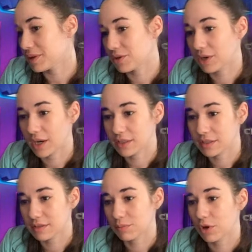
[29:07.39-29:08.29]

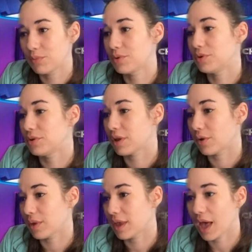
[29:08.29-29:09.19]
across, purple
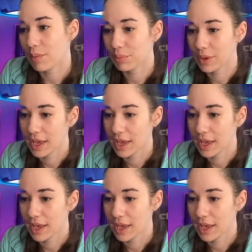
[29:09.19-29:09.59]
going up,